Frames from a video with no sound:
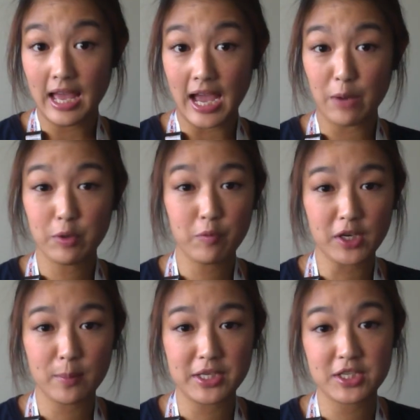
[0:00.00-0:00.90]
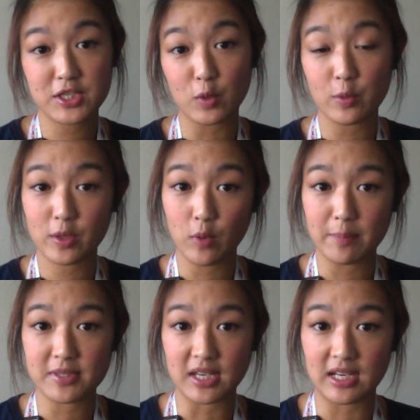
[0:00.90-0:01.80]
I would recommend to start with the
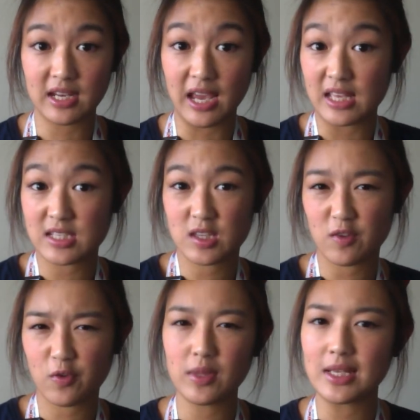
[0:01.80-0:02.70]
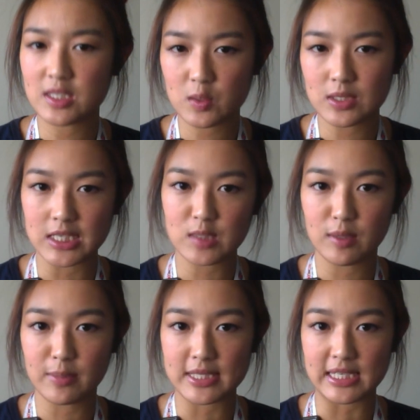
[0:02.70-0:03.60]
website, as their phone lines do tend to be
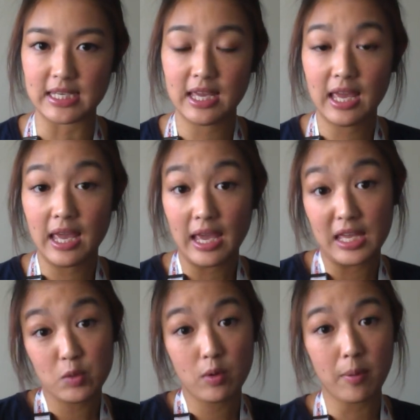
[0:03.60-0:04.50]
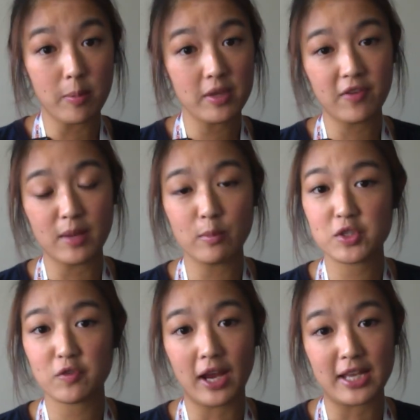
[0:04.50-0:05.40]
busy, and you will probably find most of
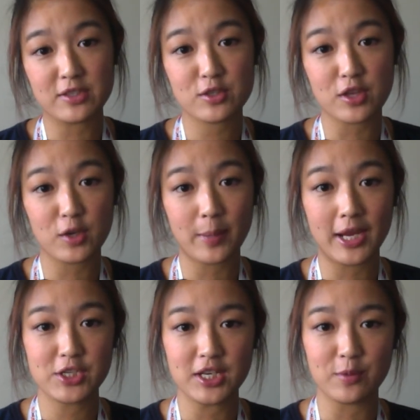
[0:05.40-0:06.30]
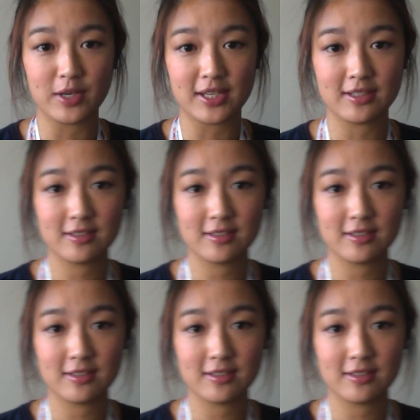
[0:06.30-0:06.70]
your answers on their page anyway.